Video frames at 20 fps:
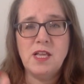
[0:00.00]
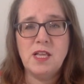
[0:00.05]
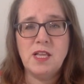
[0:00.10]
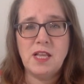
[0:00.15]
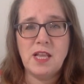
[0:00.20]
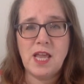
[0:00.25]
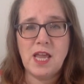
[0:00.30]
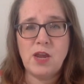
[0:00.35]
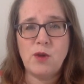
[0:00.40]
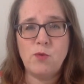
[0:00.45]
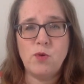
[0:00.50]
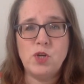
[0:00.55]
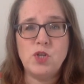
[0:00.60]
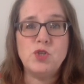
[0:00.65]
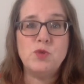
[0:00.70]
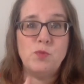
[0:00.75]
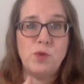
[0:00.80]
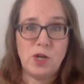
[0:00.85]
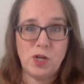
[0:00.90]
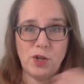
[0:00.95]

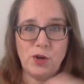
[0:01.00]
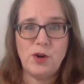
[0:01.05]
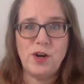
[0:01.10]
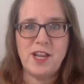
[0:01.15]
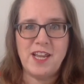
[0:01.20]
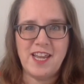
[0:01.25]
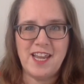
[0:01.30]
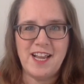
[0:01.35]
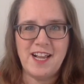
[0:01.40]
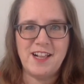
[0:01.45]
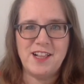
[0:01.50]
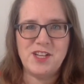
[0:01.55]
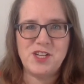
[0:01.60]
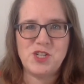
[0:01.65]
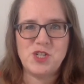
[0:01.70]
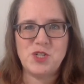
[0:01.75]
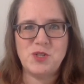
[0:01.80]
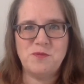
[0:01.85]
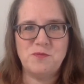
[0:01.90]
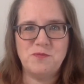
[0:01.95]
language when learning English.